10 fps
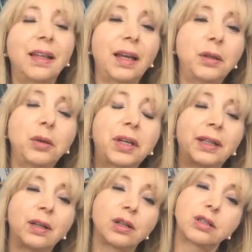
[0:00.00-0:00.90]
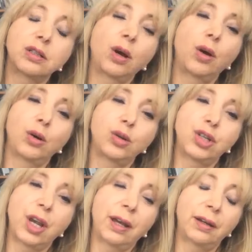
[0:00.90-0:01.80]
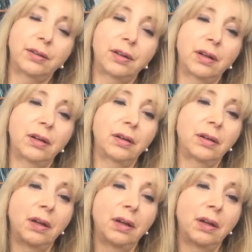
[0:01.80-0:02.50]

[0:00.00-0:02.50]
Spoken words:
you can also share